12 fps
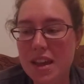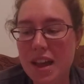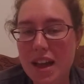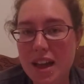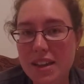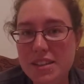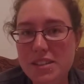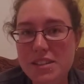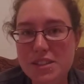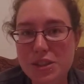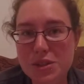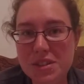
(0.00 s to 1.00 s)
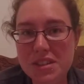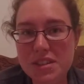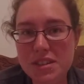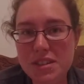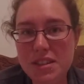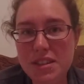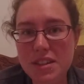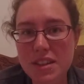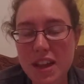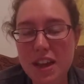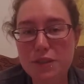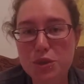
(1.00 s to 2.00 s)
I seriously
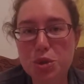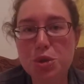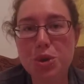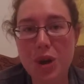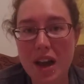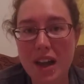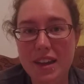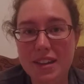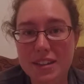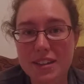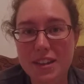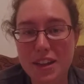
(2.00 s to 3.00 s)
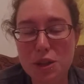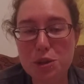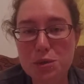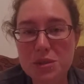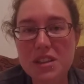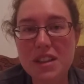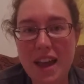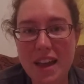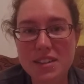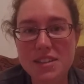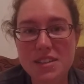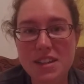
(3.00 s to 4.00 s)
have cried like through the
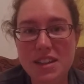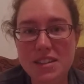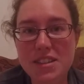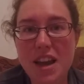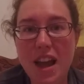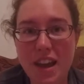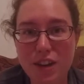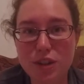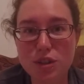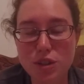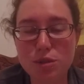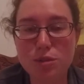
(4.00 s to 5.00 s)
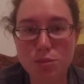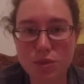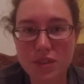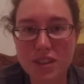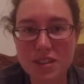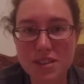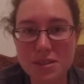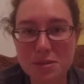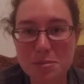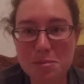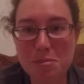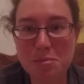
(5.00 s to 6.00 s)
last entire 2 movies
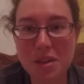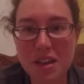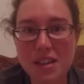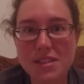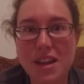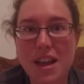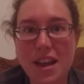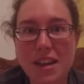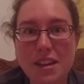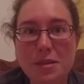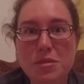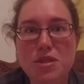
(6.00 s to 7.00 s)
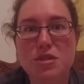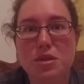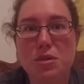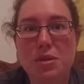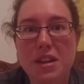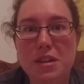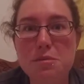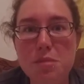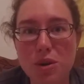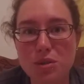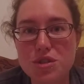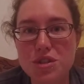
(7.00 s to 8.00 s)
because I am so
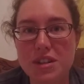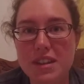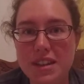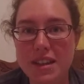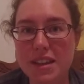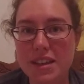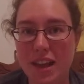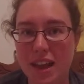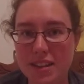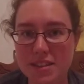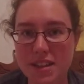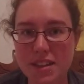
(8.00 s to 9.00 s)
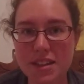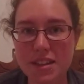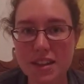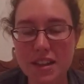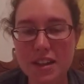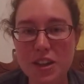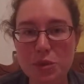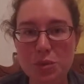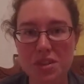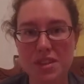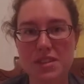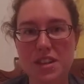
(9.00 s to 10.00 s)
emotionally connected
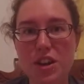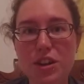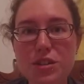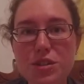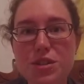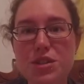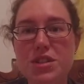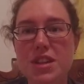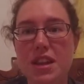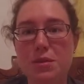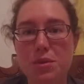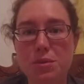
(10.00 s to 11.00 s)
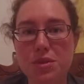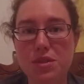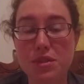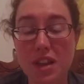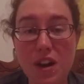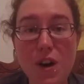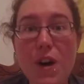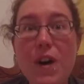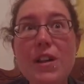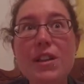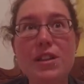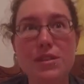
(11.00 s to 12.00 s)
with these characters and with what they're like,
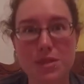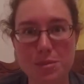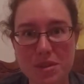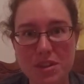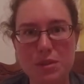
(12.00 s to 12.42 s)
all of them.